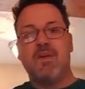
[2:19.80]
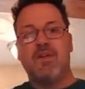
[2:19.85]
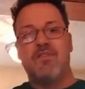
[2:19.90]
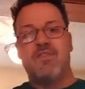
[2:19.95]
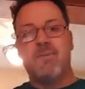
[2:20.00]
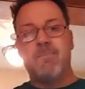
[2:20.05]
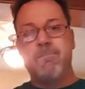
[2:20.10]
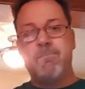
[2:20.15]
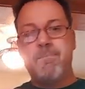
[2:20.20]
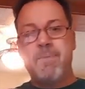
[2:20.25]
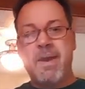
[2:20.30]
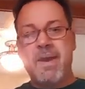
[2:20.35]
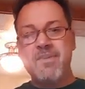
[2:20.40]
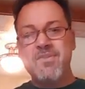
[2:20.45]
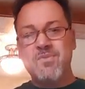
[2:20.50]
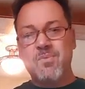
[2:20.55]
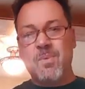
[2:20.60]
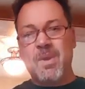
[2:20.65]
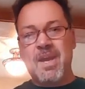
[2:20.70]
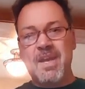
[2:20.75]
the
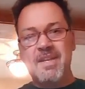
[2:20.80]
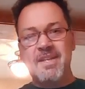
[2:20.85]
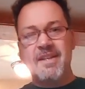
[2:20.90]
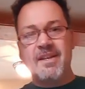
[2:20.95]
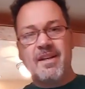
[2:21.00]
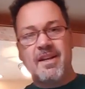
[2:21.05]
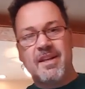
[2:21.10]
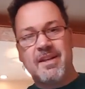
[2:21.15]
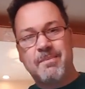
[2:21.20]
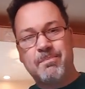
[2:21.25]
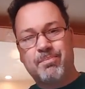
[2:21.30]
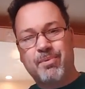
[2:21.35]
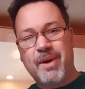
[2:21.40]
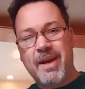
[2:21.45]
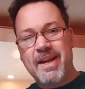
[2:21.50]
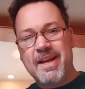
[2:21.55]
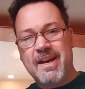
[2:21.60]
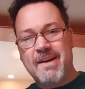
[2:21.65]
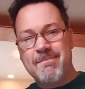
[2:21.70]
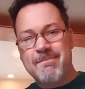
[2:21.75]
best way to
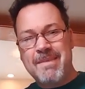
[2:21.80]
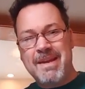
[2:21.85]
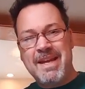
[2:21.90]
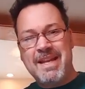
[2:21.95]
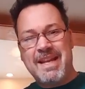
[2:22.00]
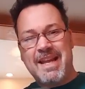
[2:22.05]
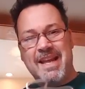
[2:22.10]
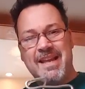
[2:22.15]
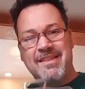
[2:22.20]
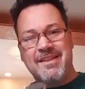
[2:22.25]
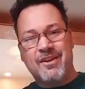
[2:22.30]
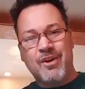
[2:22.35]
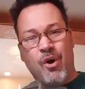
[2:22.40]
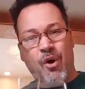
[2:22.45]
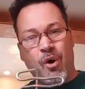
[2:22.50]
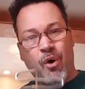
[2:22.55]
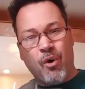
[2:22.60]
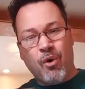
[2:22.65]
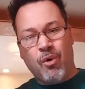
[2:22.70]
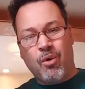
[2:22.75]
break up meat is
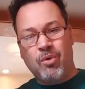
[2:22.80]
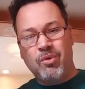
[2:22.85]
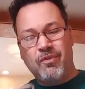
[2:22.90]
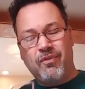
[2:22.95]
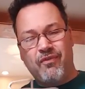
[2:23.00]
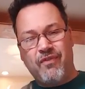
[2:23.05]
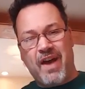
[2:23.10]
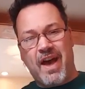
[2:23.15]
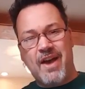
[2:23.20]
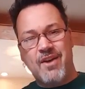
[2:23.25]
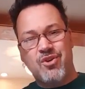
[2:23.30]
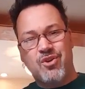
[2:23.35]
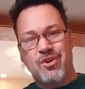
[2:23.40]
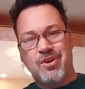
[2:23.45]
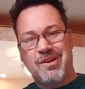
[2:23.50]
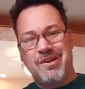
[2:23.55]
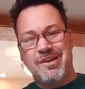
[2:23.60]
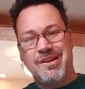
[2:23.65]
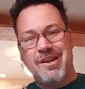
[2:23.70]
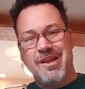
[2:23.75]
an
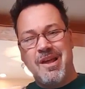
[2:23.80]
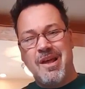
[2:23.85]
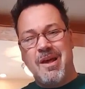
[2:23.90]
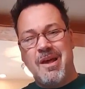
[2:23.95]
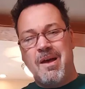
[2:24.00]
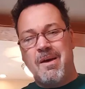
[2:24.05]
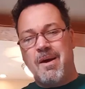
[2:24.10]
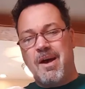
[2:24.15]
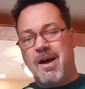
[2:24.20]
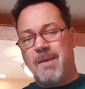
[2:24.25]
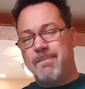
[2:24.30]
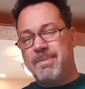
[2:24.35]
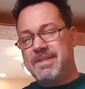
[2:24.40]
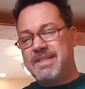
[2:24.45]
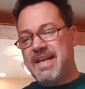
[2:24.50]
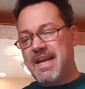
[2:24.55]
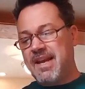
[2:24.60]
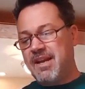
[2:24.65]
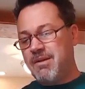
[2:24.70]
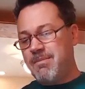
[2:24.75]
old-fashioned uh,
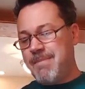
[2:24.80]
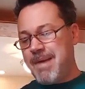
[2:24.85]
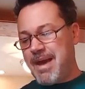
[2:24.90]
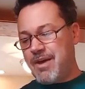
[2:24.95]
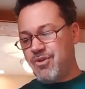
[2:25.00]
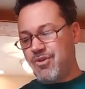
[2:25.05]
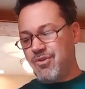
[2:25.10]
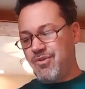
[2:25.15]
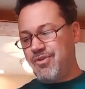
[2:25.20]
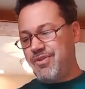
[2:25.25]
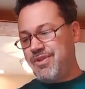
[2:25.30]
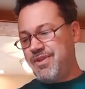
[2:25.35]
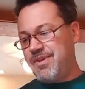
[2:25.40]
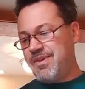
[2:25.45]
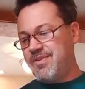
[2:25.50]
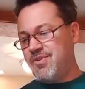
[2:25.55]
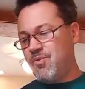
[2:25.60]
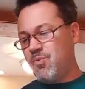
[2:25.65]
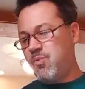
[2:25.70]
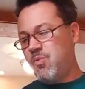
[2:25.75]
potato masher.
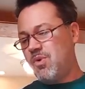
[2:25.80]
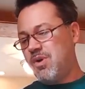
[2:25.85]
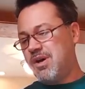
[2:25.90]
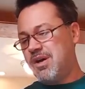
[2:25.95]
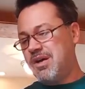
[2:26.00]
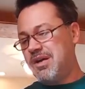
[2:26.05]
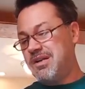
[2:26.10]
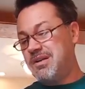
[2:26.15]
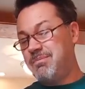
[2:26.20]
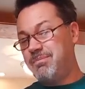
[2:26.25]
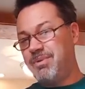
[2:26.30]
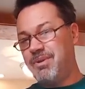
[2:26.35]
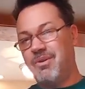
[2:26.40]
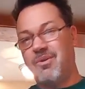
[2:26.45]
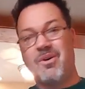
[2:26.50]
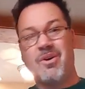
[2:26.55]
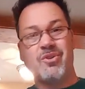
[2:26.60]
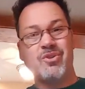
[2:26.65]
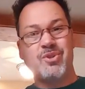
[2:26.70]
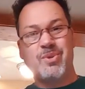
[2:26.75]
This one
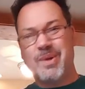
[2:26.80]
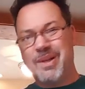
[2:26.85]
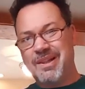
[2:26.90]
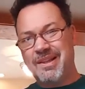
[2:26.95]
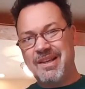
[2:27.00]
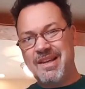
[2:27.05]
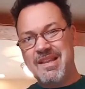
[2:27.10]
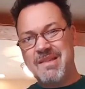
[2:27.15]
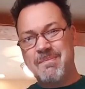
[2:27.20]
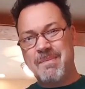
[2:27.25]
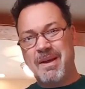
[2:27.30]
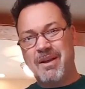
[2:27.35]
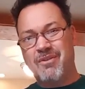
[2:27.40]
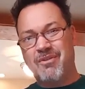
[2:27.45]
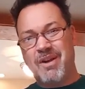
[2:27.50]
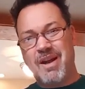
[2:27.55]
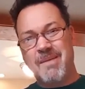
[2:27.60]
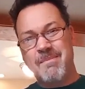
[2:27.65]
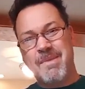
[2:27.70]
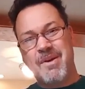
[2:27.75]
belonged to at least my
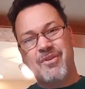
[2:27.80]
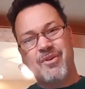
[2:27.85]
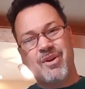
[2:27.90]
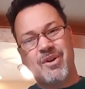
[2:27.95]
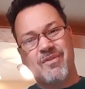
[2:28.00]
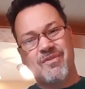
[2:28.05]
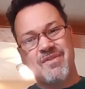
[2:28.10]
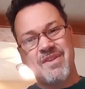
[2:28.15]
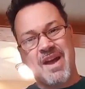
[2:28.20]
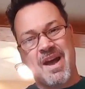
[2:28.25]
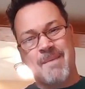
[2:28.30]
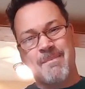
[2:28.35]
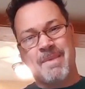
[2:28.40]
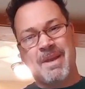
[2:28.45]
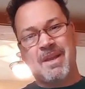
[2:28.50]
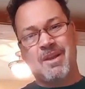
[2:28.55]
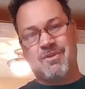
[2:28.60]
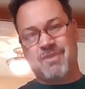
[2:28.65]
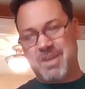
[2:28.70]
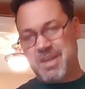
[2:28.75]
grandmother, if not
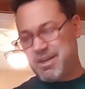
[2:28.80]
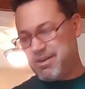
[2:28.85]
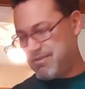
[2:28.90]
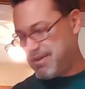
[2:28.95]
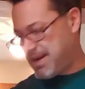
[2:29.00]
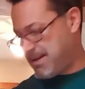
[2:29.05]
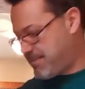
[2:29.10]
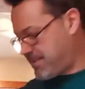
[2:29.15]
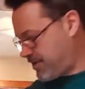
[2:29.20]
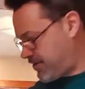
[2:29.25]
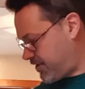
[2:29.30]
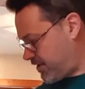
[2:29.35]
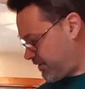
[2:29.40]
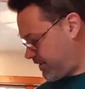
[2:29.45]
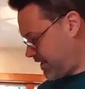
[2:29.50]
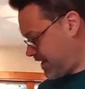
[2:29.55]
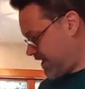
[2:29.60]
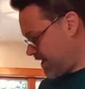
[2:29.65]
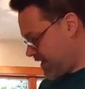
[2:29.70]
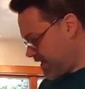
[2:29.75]
my great-grandmother.